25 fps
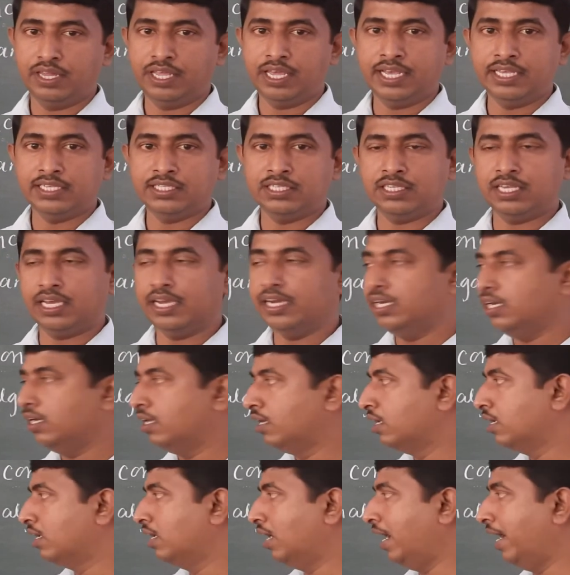Nascent
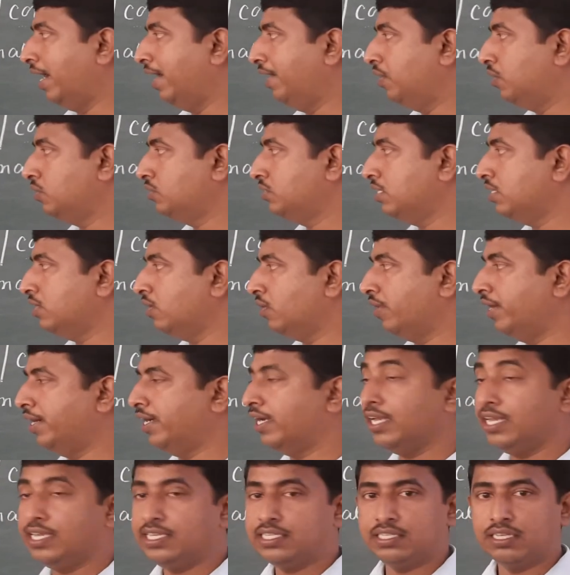hydrogen, or
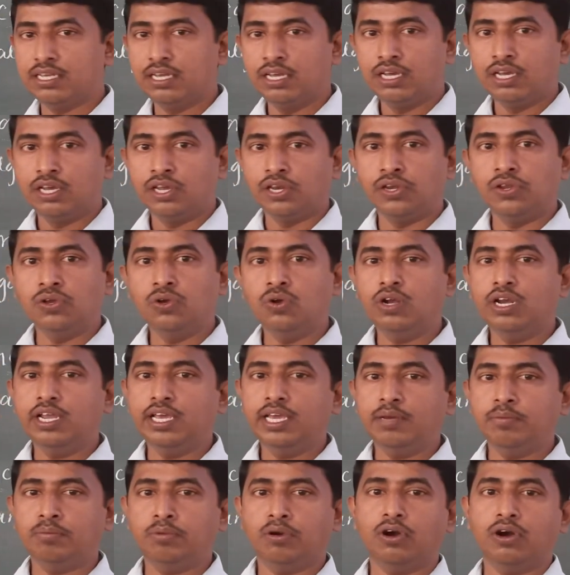it is
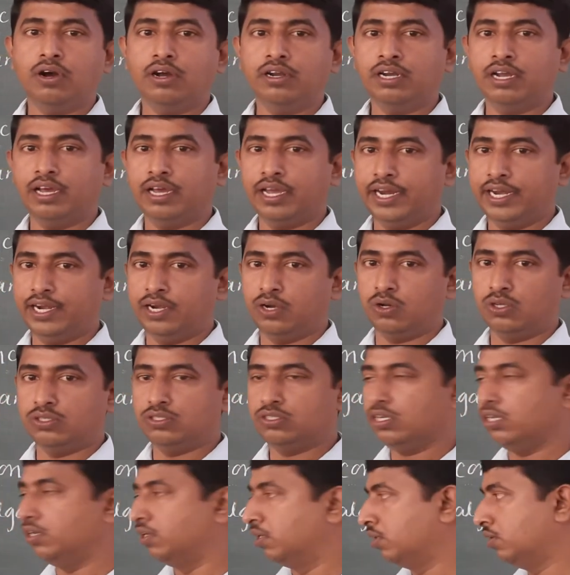newly born
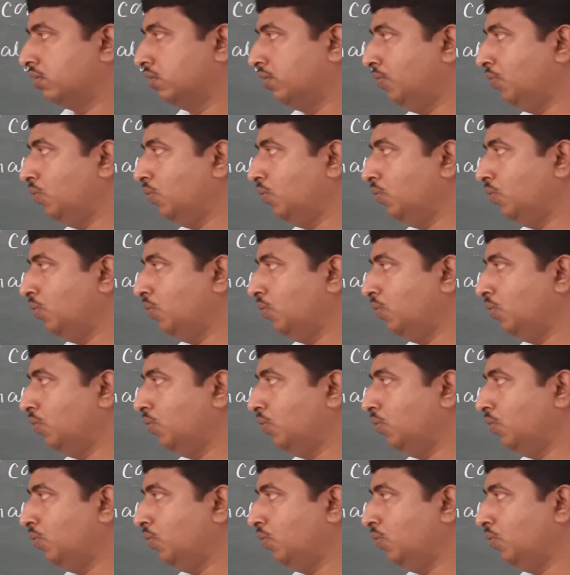hydrogen.